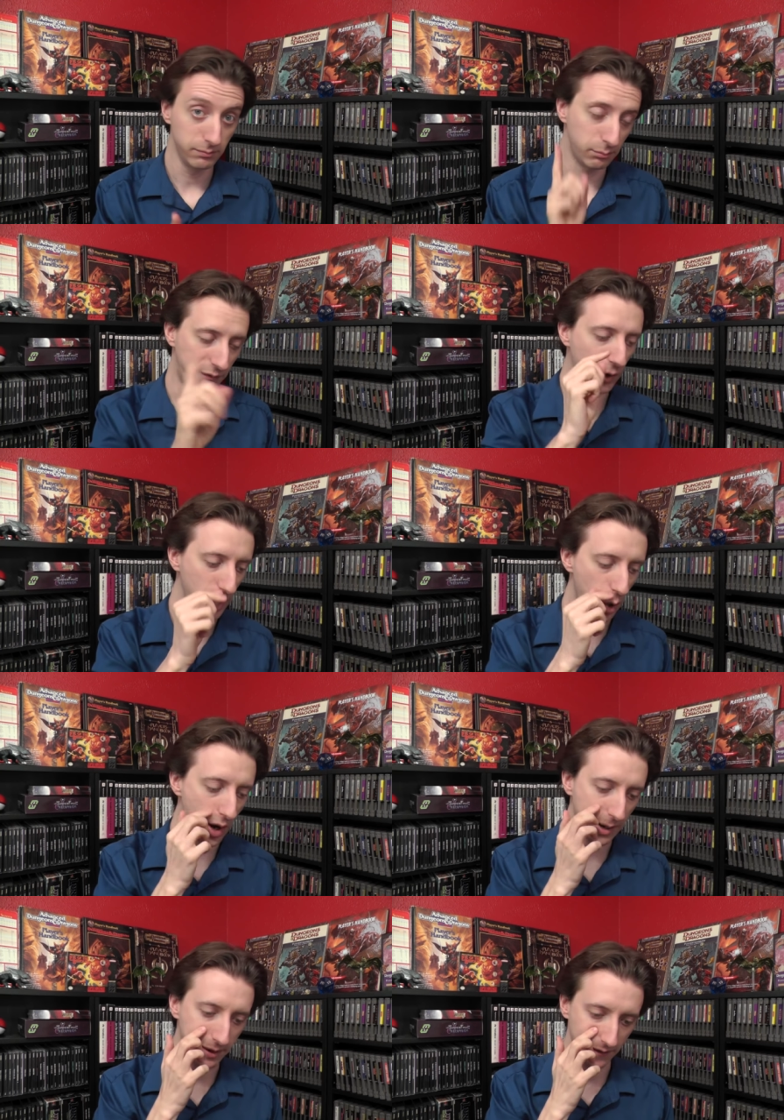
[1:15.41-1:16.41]
Before I go
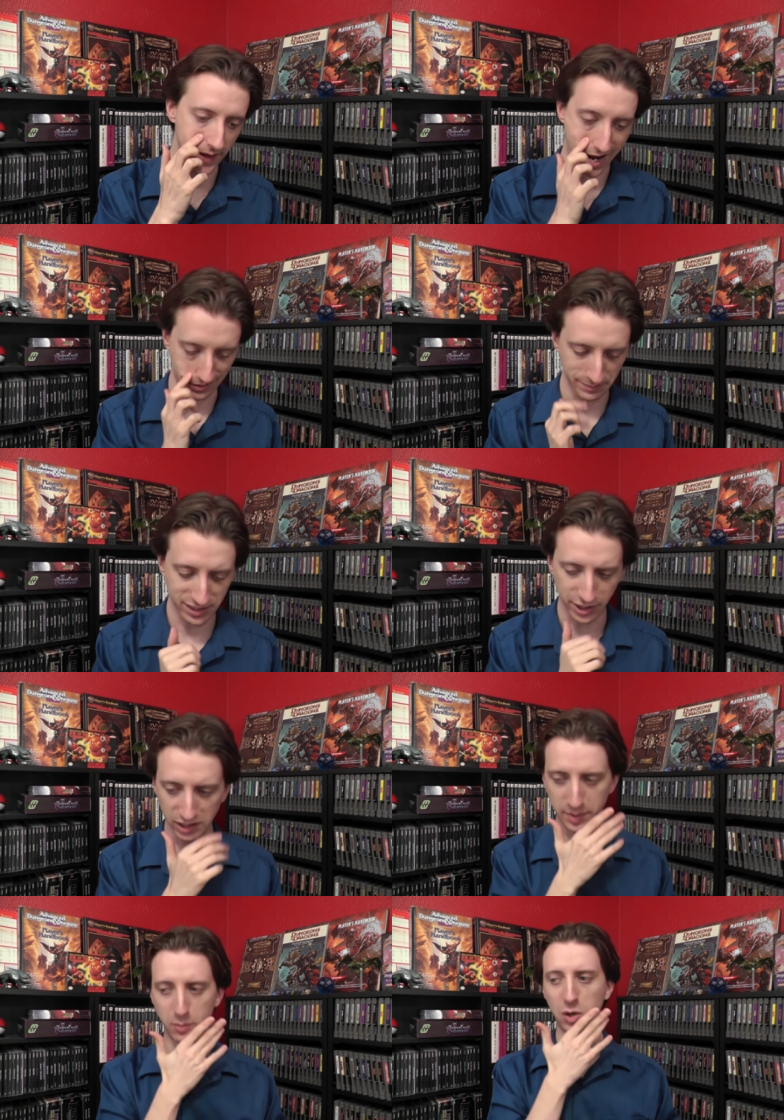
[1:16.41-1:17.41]
on about that, let me tell you a
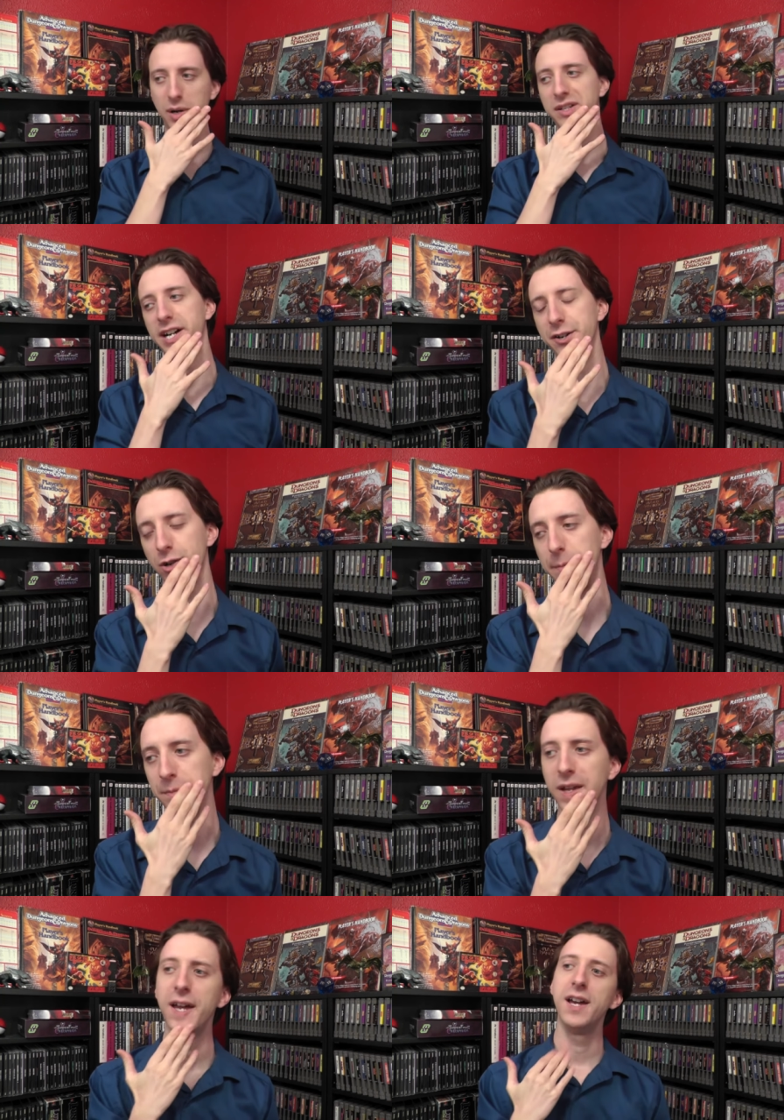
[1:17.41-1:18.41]
little bit more about Tydra.
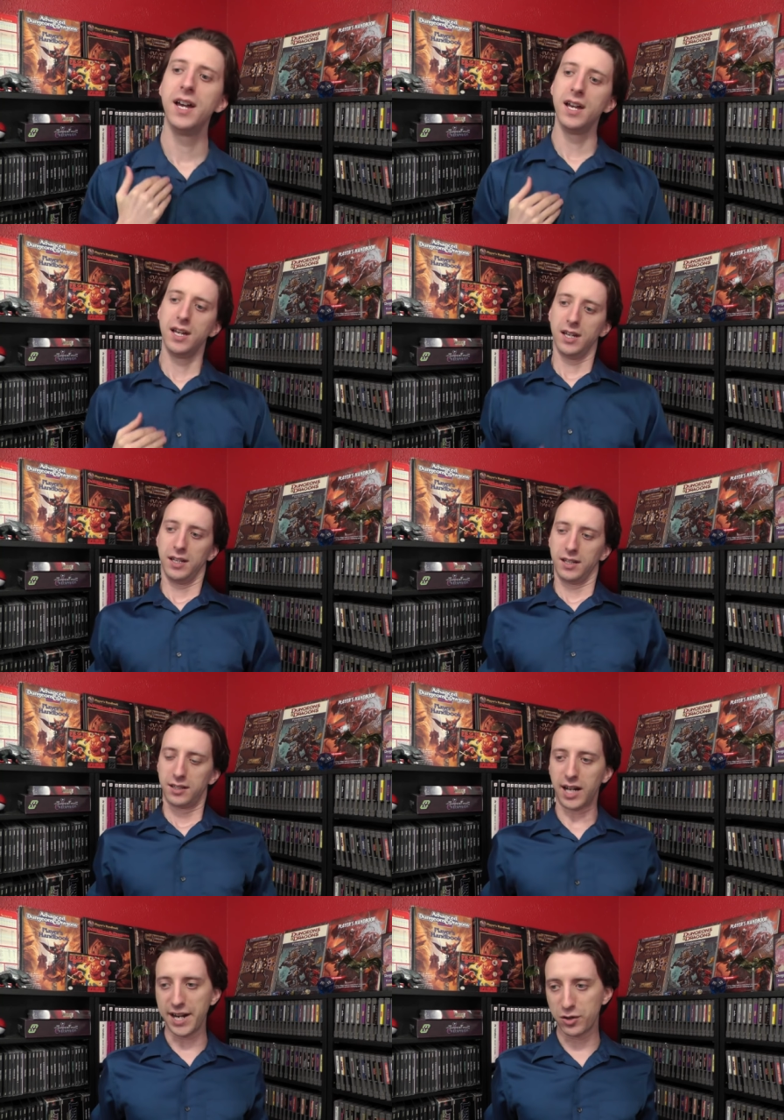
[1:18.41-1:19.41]

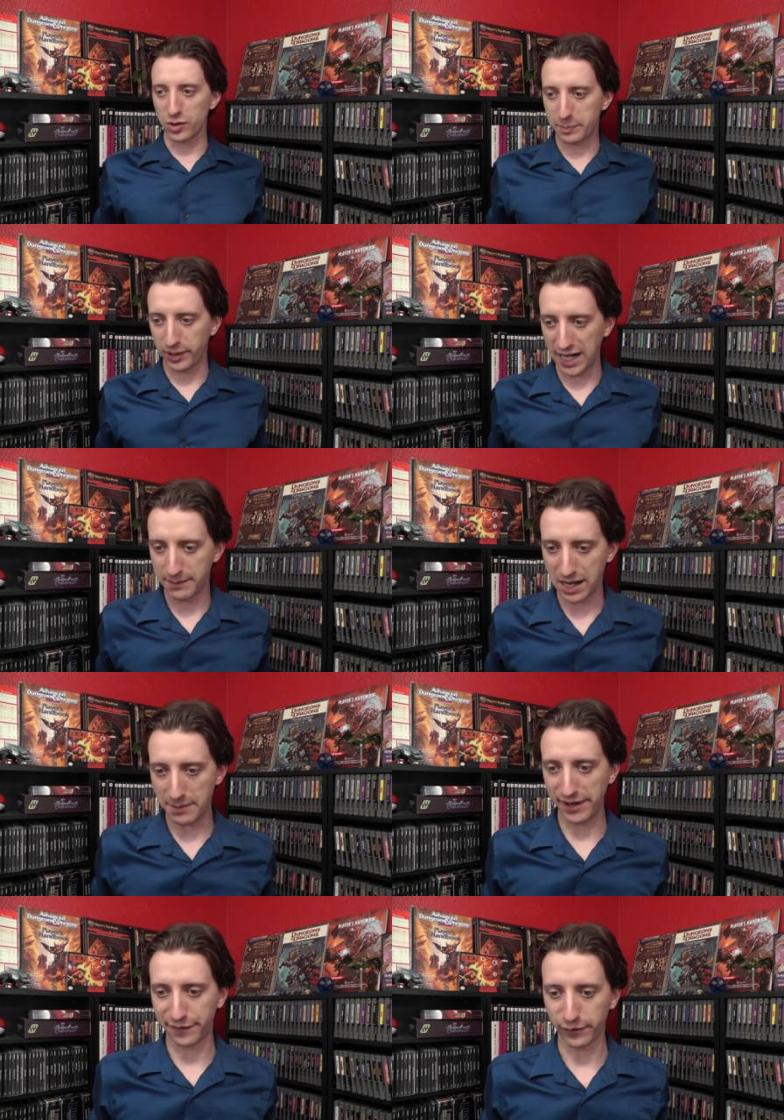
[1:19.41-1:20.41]
Tydra was played by
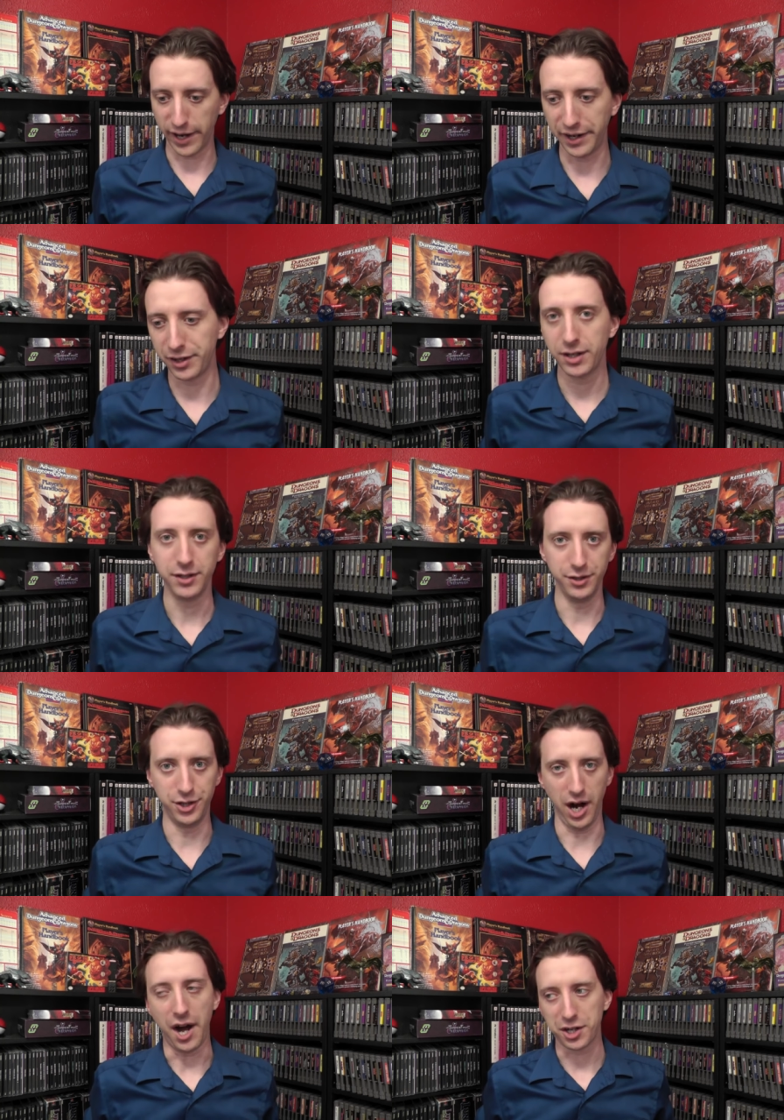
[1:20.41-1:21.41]
my friend
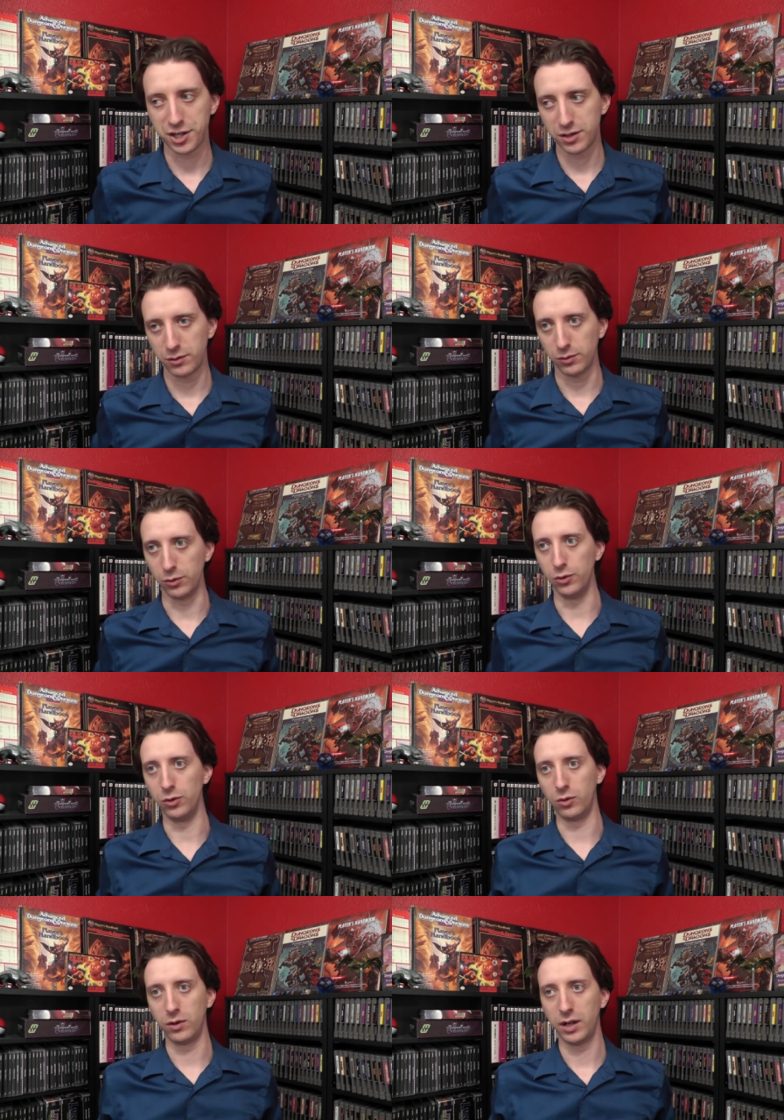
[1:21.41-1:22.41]
Josh,
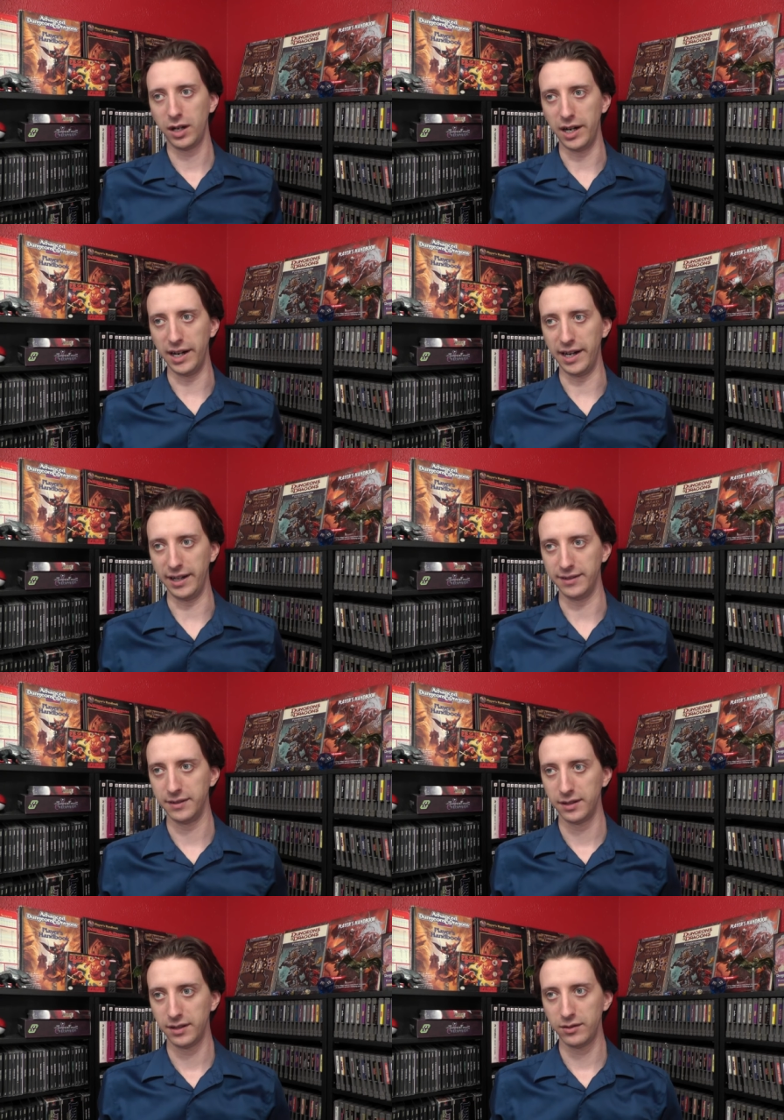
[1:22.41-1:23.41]
who
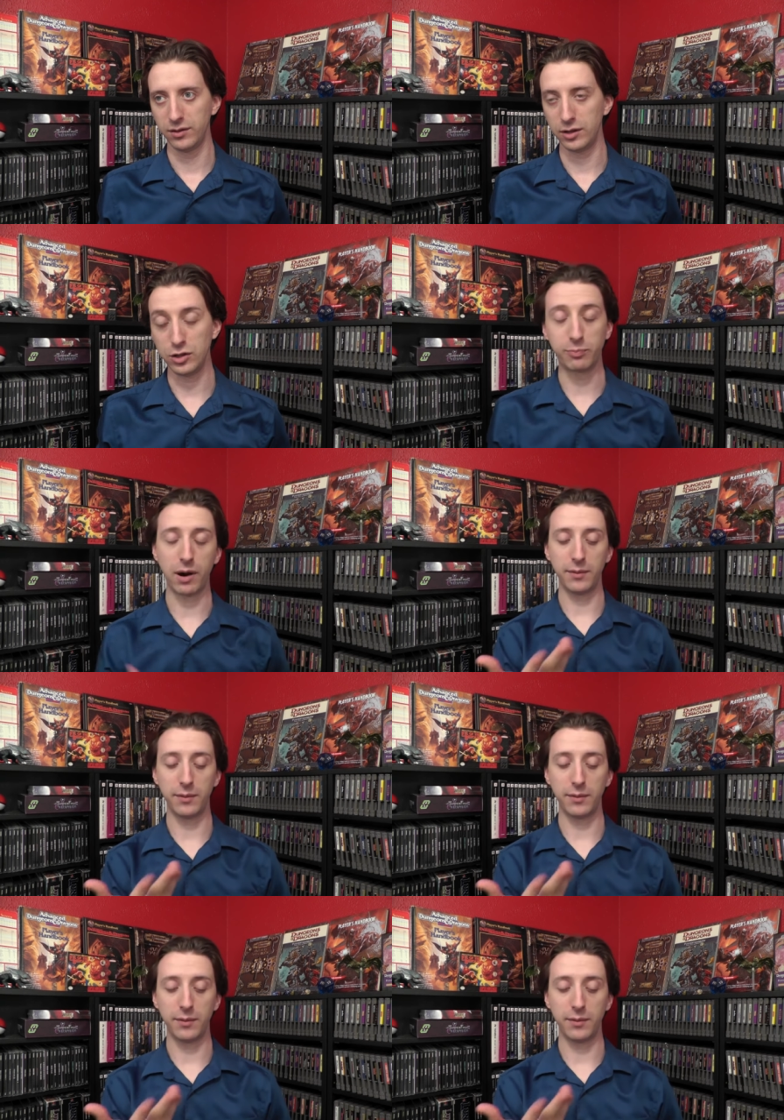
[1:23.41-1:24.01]
you